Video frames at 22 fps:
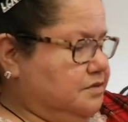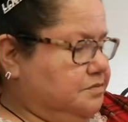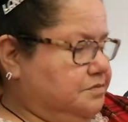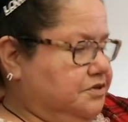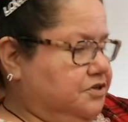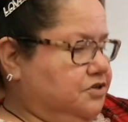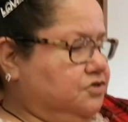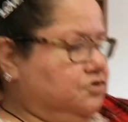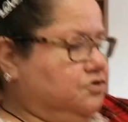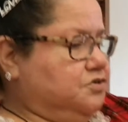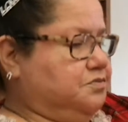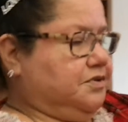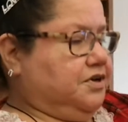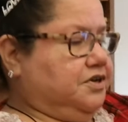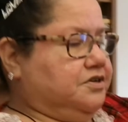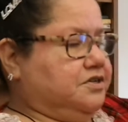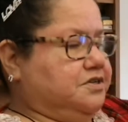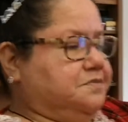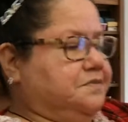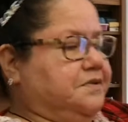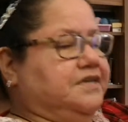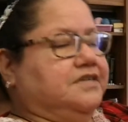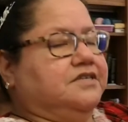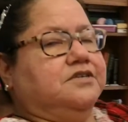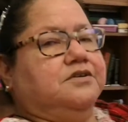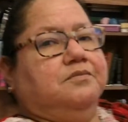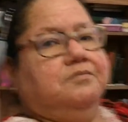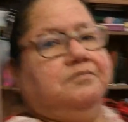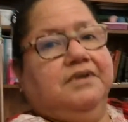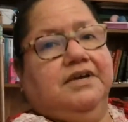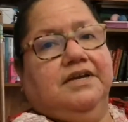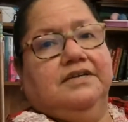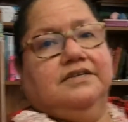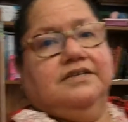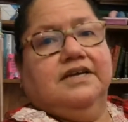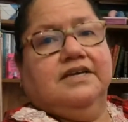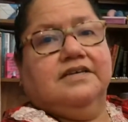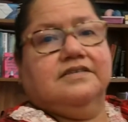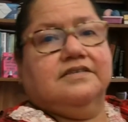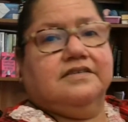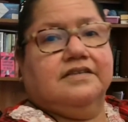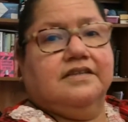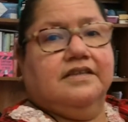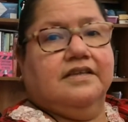up a huge amount of space on my
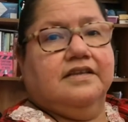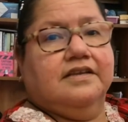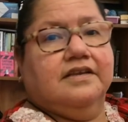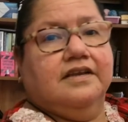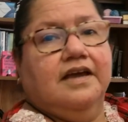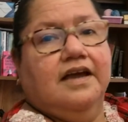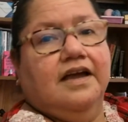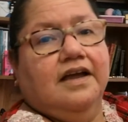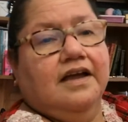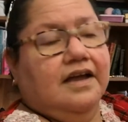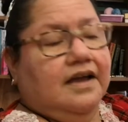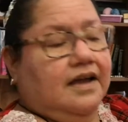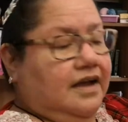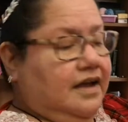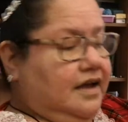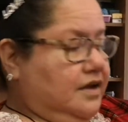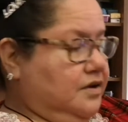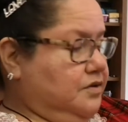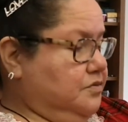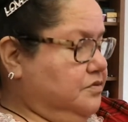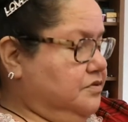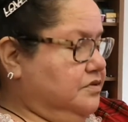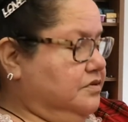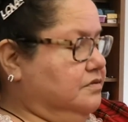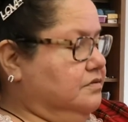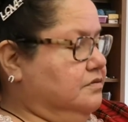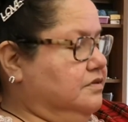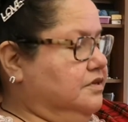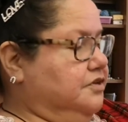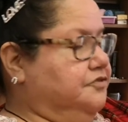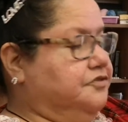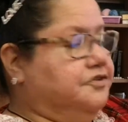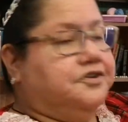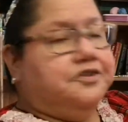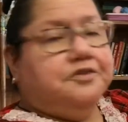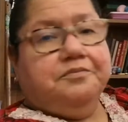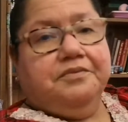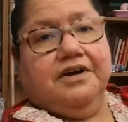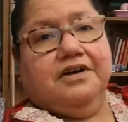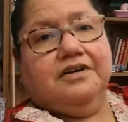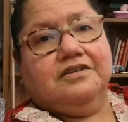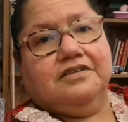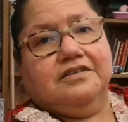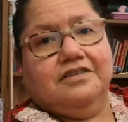desk, then I will leave it in the
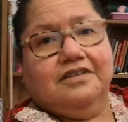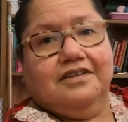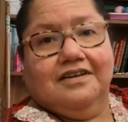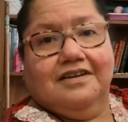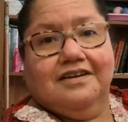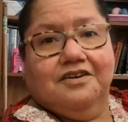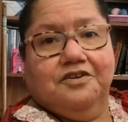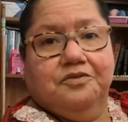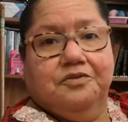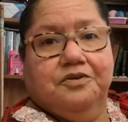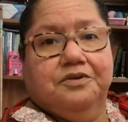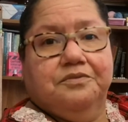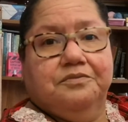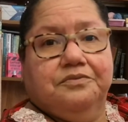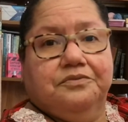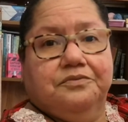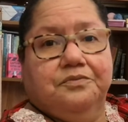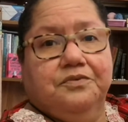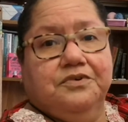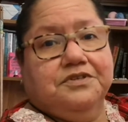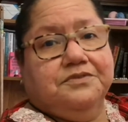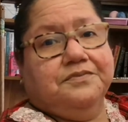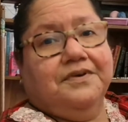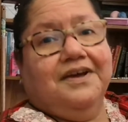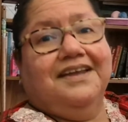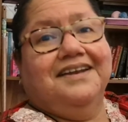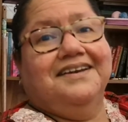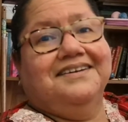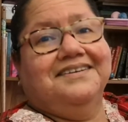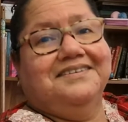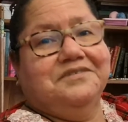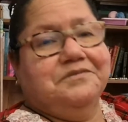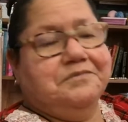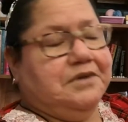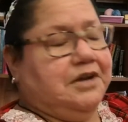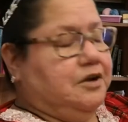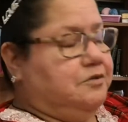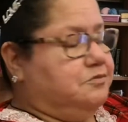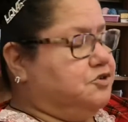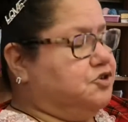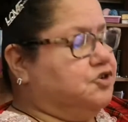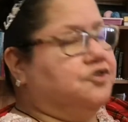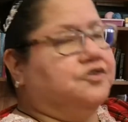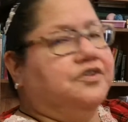box so that I know what's what. But I'm
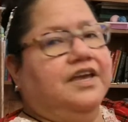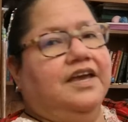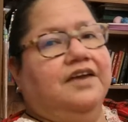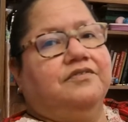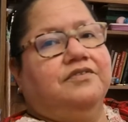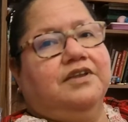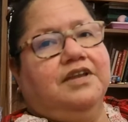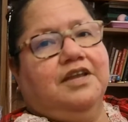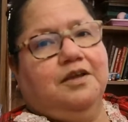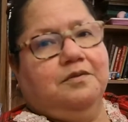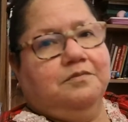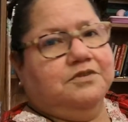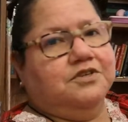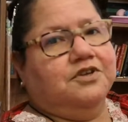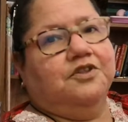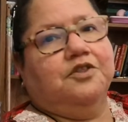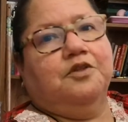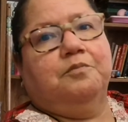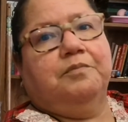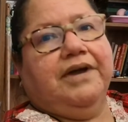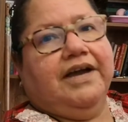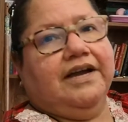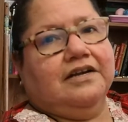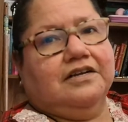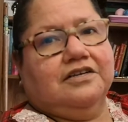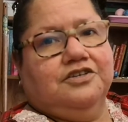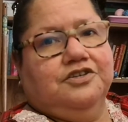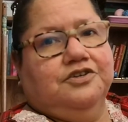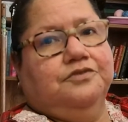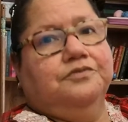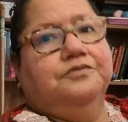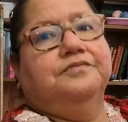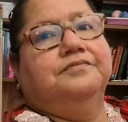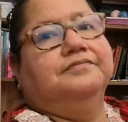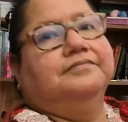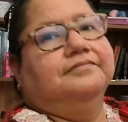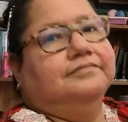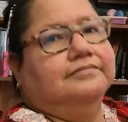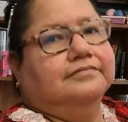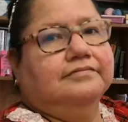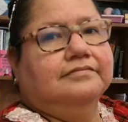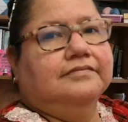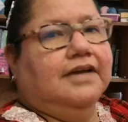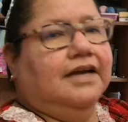sure they have the names on the back too.
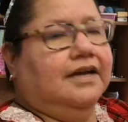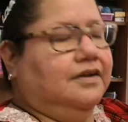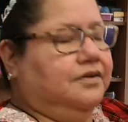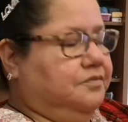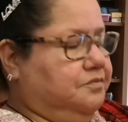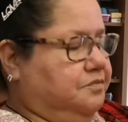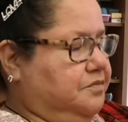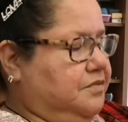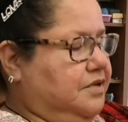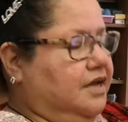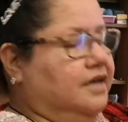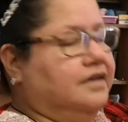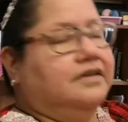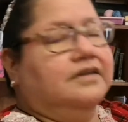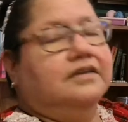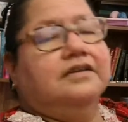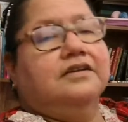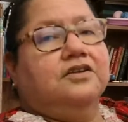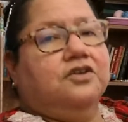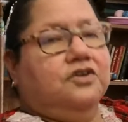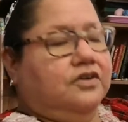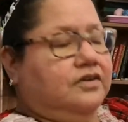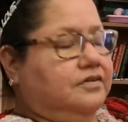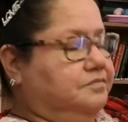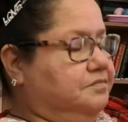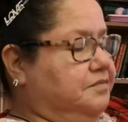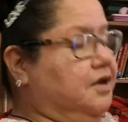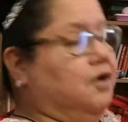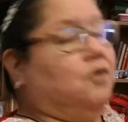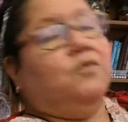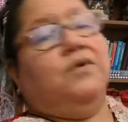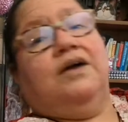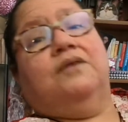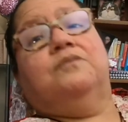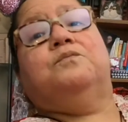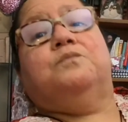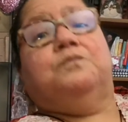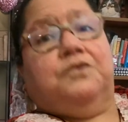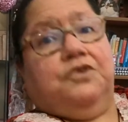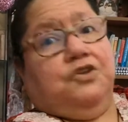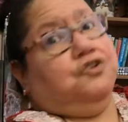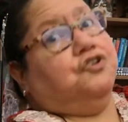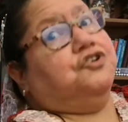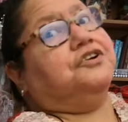I didn't look at what.
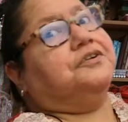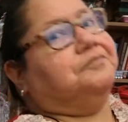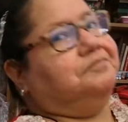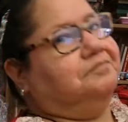We'll look.